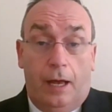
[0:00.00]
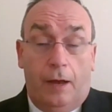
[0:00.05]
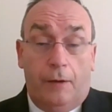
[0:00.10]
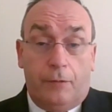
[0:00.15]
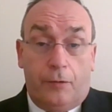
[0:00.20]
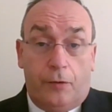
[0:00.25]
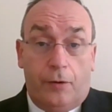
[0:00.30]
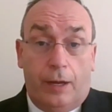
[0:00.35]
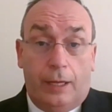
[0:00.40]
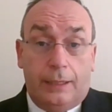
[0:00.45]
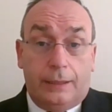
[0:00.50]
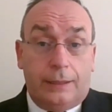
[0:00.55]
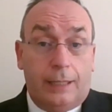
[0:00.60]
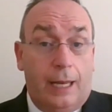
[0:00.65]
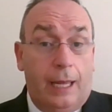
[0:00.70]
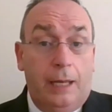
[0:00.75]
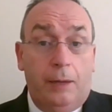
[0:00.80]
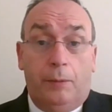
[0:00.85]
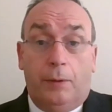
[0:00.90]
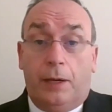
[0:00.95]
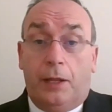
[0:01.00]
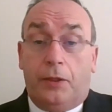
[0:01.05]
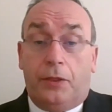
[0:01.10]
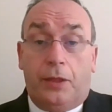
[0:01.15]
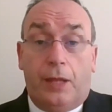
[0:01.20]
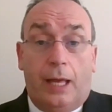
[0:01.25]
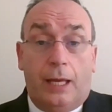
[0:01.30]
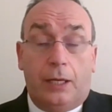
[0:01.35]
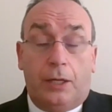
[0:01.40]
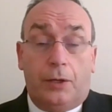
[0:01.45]
of Christ. And I want to
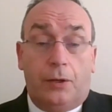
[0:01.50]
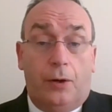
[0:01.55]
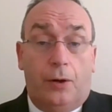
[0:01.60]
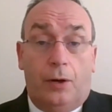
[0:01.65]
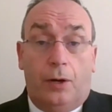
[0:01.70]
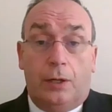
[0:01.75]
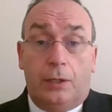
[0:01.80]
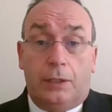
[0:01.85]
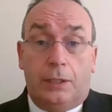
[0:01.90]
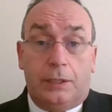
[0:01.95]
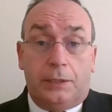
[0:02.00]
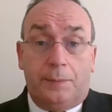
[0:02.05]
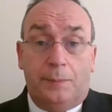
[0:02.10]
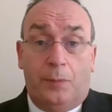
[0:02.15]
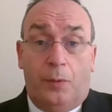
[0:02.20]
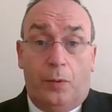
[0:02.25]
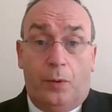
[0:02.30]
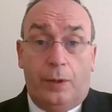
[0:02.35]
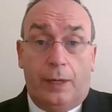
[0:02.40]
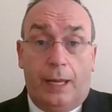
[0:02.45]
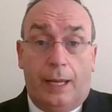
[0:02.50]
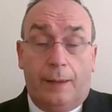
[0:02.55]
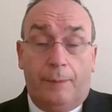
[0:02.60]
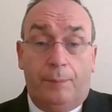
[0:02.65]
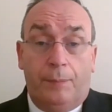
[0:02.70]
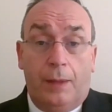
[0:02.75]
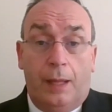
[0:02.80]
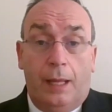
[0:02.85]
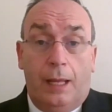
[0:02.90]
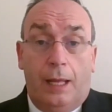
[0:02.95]
thank God this
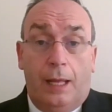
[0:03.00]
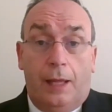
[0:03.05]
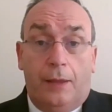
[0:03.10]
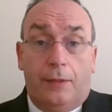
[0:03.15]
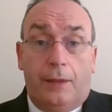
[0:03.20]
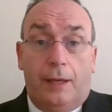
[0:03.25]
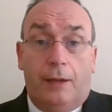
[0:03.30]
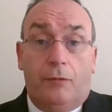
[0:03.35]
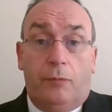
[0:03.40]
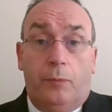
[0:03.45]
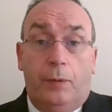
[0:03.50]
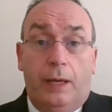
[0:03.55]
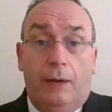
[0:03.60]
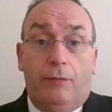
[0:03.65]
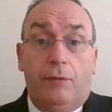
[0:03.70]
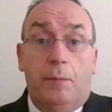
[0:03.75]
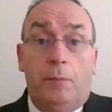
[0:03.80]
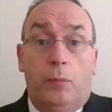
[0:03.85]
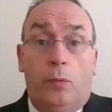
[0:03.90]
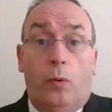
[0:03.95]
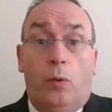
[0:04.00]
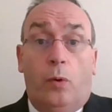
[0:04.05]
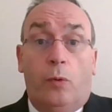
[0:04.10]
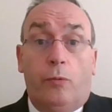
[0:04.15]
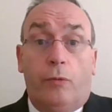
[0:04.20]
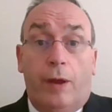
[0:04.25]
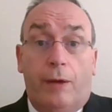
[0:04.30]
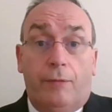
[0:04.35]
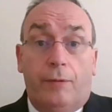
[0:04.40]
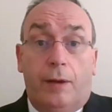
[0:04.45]
morning that if we have more
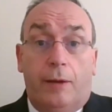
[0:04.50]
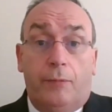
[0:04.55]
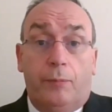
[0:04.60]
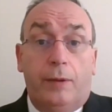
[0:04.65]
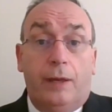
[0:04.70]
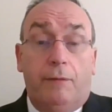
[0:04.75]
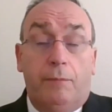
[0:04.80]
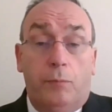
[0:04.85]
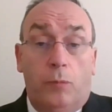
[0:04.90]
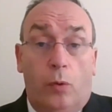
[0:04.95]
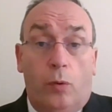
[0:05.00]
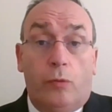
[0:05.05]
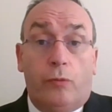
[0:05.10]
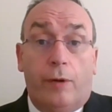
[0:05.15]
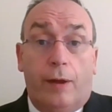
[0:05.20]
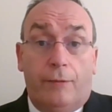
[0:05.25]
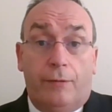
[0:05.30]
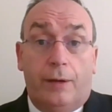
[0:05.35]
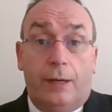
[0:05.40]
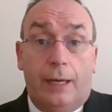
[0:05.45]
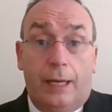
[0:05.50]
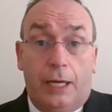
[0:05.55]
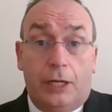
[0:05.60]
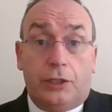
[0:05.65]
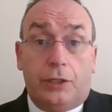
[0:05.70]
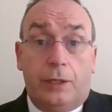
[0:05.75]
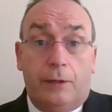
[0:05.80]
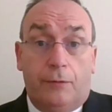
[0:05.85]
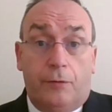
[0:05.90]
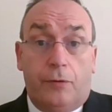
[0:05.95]

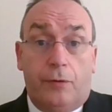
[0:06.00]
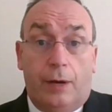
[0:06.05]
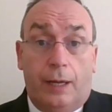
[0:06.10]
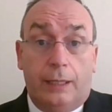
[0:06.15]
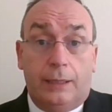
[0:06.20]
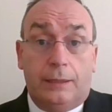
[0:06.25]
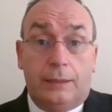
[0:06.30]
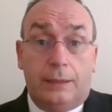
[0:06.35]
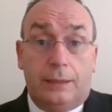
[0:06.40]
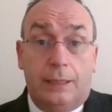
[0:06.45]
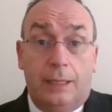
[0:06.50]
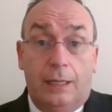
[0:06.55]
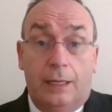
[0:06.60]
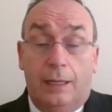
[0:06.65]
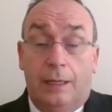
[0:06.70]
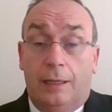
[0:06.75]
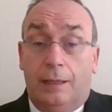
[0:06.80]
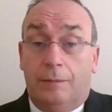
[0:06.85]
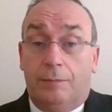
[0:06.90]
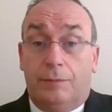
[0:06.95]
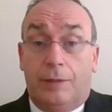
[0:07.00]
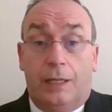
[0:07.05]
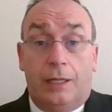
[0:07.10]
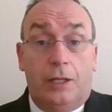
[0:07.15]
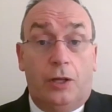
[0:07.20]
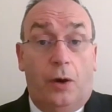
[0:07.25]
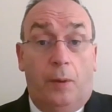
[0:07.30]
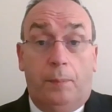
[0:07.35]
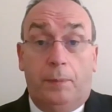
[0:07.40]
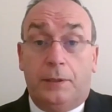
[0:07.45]
revelation of Christ, then
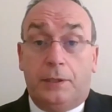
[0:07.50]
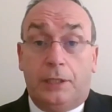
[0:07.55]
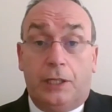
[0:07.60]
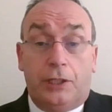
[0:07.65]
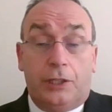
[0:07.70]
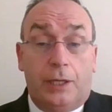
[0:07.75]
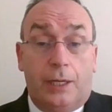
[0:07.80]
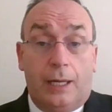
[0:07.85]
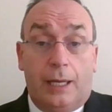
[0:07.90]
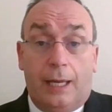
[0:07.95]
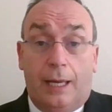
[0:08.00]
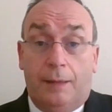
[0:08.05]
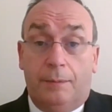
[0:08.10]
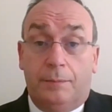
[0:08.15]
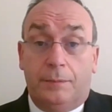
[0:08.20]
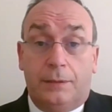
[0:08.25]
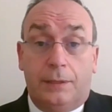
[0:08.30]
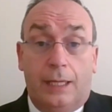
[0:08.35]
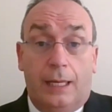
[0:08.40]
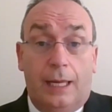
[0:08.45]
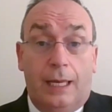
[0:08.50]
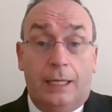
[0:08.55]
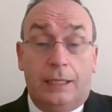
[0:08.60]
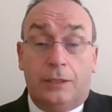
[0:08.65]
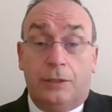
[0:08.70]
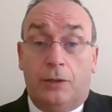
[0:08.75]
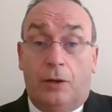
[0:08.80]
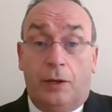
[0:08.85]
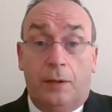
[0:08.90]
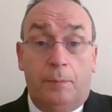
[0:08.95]
the opposition comes
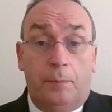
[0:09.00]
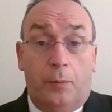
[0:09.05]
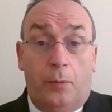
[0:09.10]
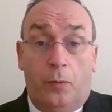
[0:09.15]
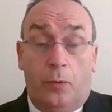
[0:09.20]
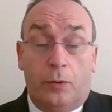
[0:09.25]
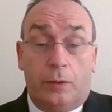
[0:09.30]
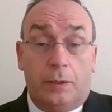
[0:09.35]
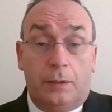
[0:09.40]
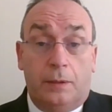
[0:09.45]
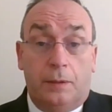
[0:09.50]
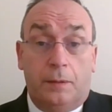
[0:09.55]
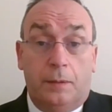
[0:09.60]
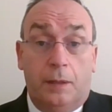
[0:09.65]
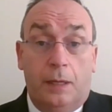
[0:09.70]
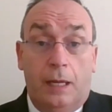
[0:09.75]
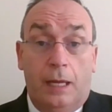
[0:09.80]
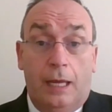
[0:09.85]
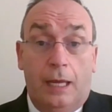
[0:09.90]
is not important,